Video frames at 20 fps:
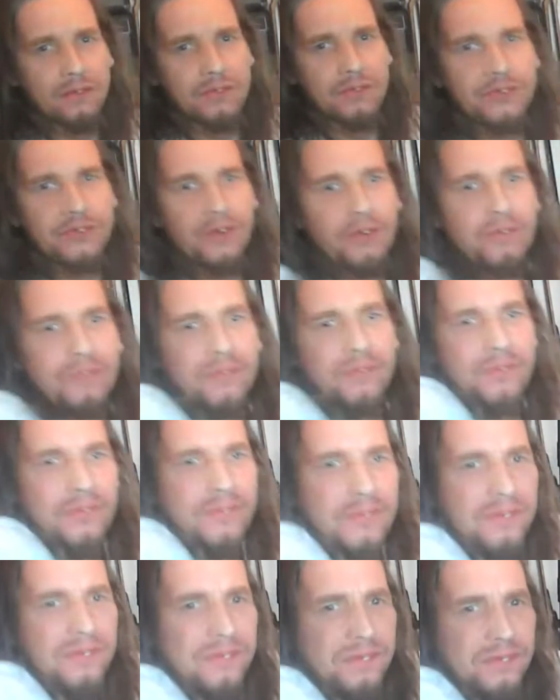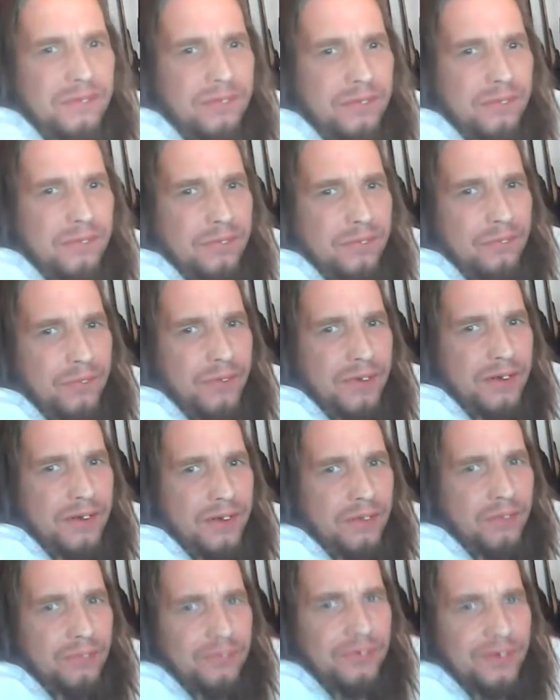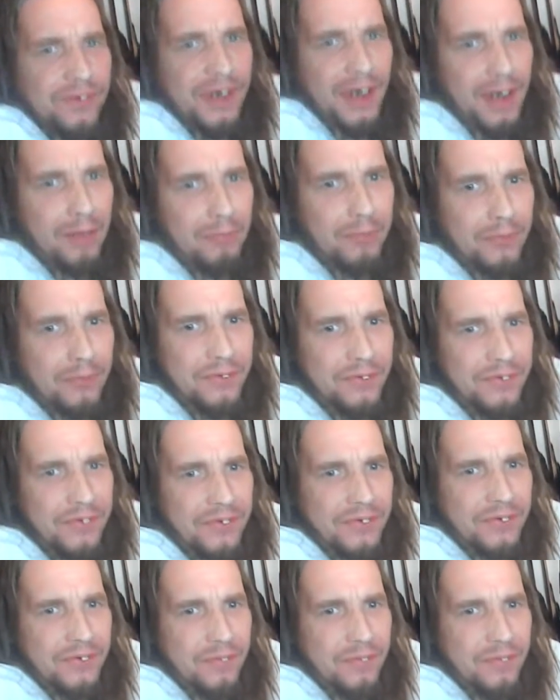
So, what usually happens?